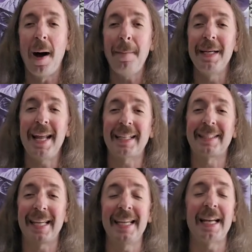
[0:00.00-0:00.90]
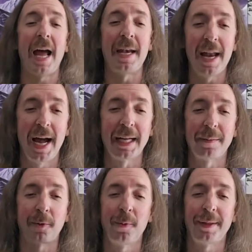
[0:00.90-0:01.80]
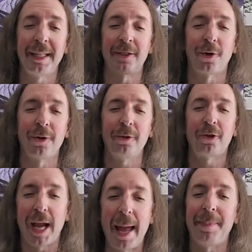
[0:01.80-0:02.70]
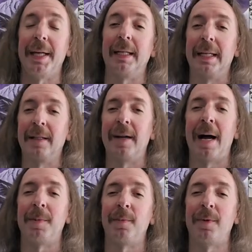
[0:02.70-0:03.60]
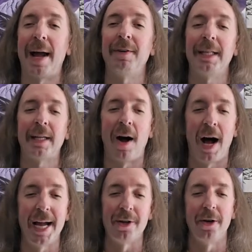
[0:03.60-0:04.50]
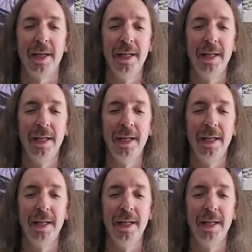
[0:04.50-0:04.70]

Up next in 9th, going with Eternal Champion and their album Ravening Iron.